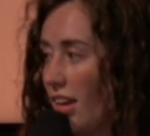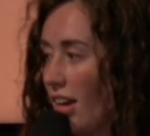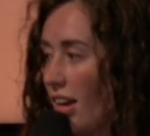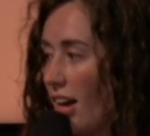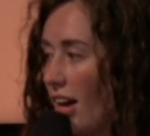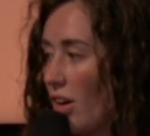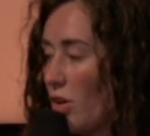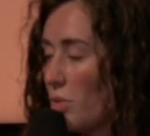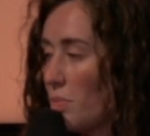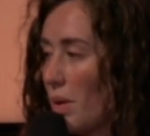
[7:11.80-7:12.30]

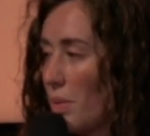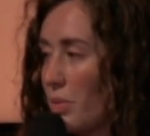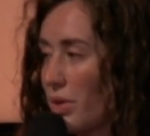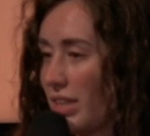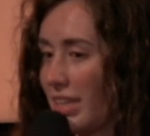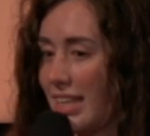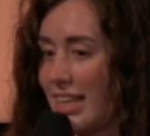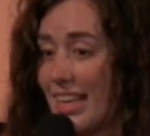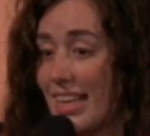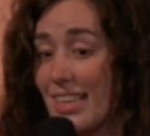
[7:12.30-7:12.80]
I remember that
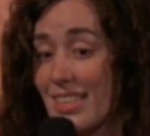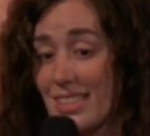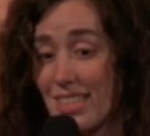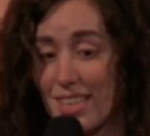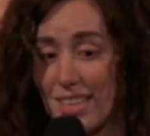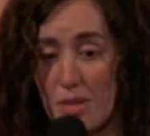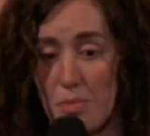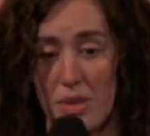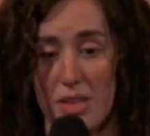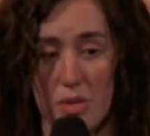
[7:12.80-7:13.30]
He's going
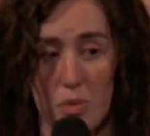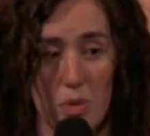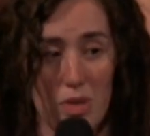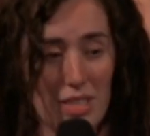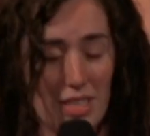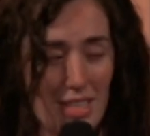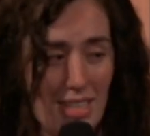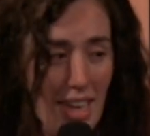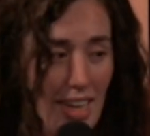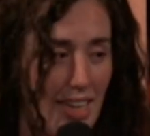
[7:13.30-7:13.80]
to be the one
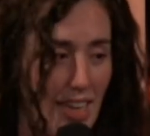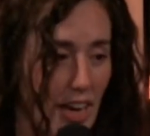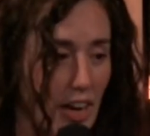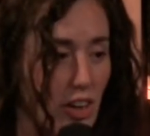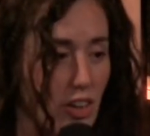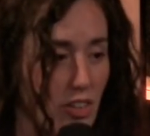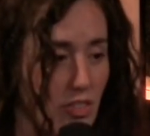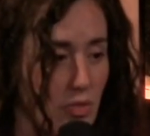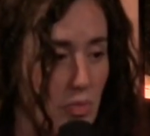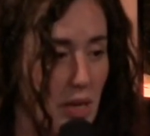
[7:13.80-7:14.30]
to take care
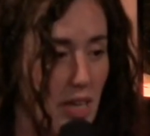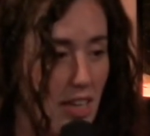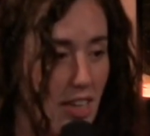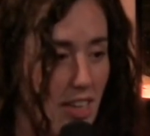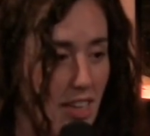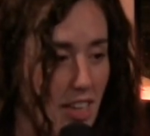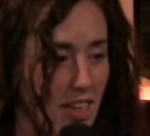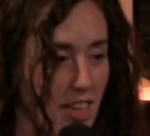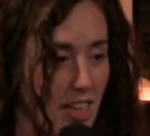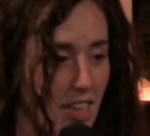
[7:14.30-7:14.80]
of me
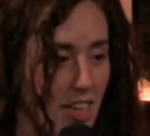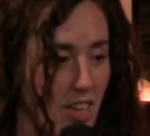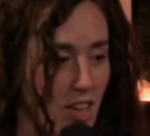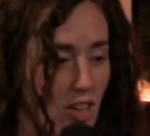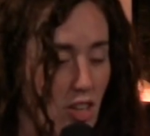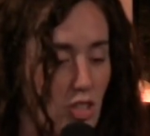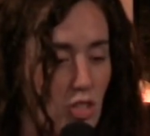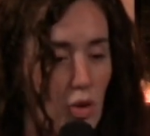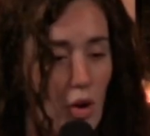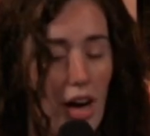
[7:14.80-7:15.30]

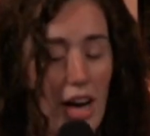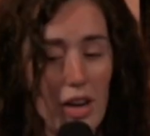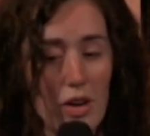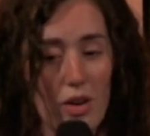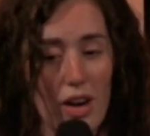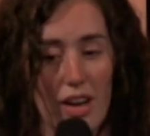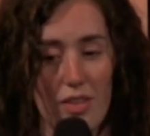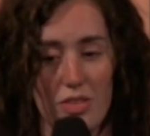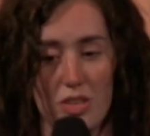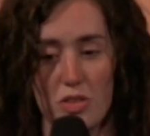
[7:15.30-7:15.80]
so I don't
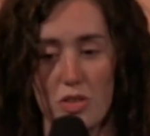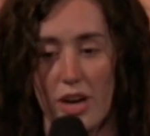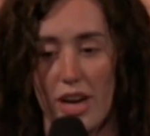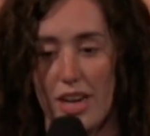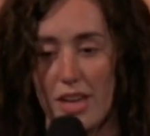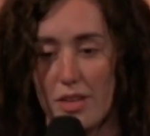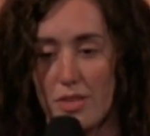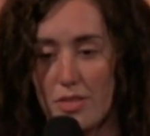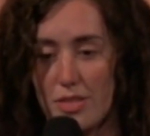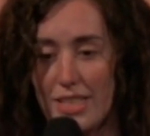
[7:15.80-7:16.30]
have to try
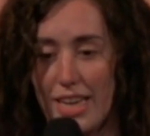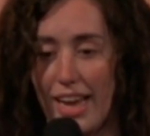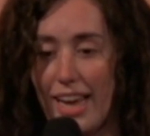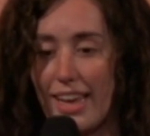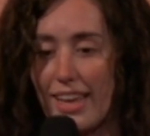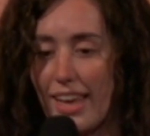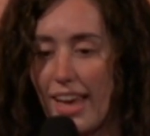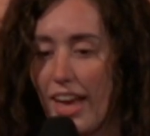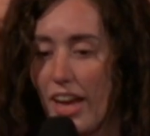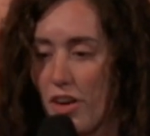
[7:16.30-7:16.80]
to take
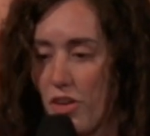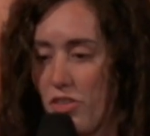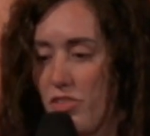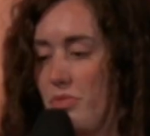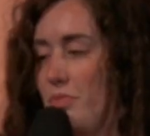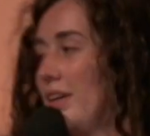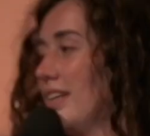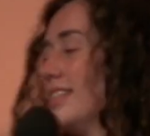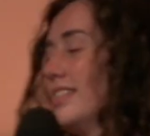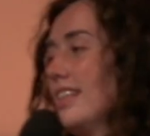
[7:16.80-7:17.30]
care of
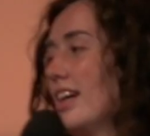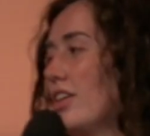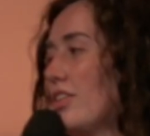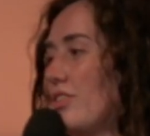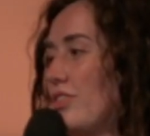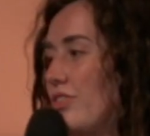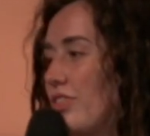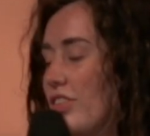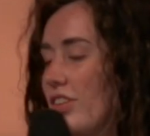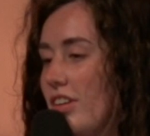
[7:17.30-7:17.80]

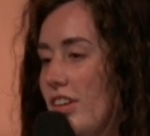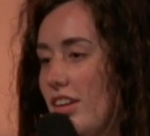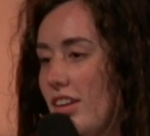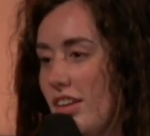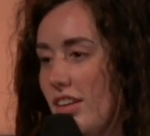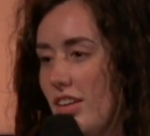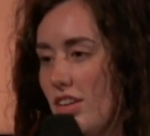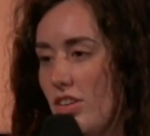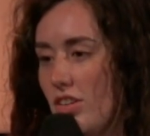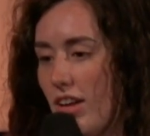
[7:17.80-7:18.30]
myself
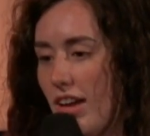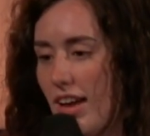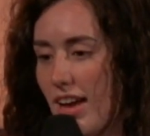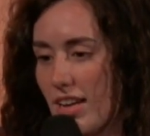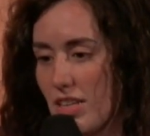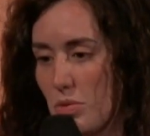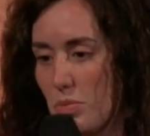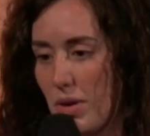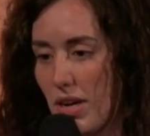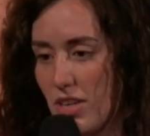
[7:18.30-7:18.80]

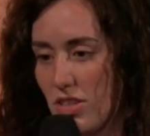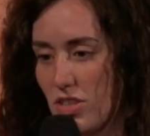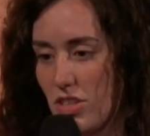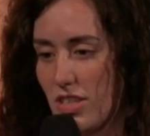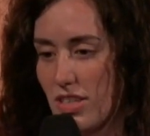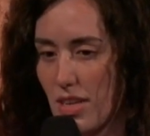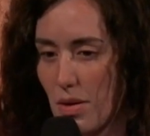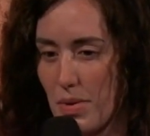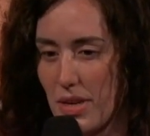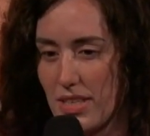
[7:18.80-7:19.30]
as much.
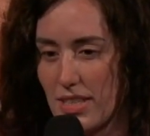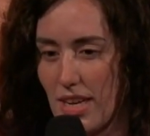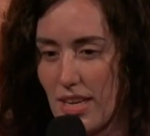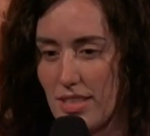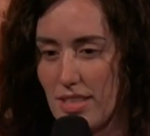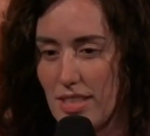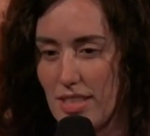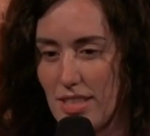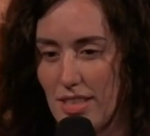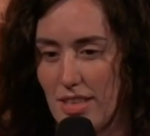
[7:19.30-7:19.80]
Does that make
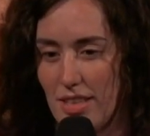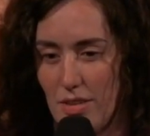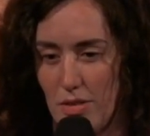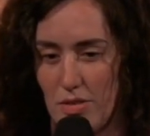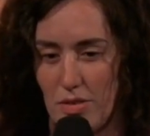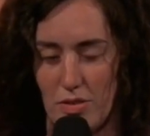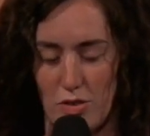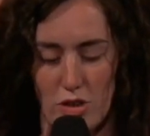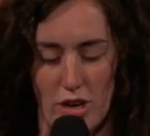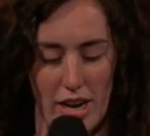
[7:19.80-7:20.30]
sense?
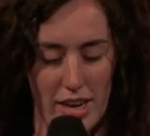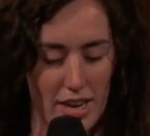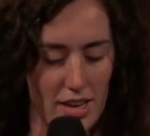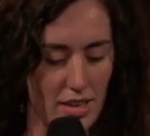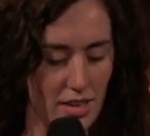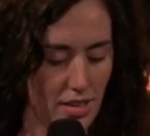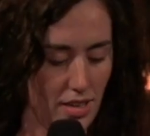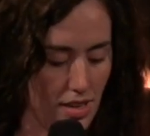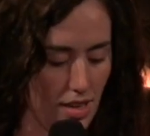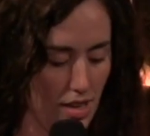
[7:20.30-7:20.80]
Tracking?